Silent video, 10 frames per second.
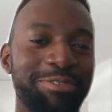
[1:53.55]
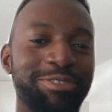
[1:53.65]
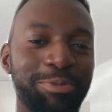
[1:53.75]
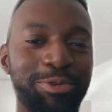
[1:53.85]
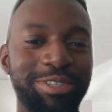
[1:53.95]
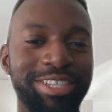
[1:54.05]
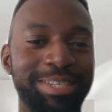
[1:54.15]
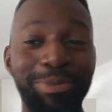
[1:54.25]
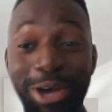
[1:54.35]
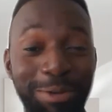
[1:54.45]
supporting
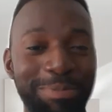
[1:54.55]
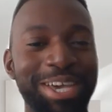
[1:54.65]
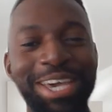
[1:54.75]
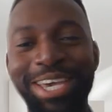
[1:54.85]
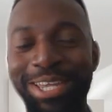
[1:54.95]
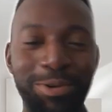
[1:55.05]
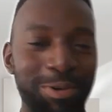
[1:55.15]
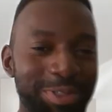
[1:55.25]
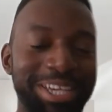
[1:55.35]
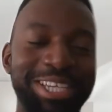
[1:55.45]
Parm in all
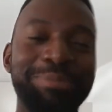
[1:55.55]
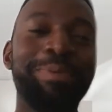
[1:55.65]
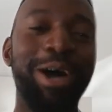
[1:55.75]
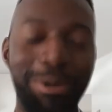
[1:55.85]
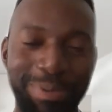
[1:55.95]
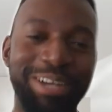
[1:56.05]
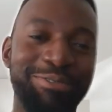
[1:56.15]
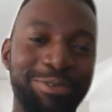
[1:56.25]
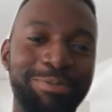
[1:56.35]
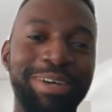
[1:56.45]
things Power
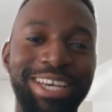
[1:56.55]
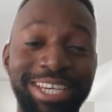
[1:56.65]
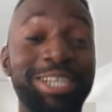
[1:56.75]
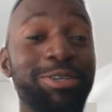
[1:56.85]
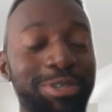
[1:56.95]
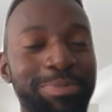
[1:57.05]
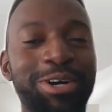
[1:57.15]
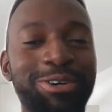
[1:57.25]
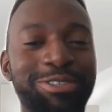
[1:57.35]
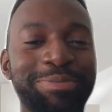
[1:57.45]
Platform, including
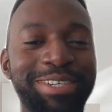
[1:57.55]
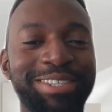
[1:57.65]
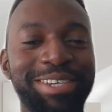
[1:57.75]
Power Automate.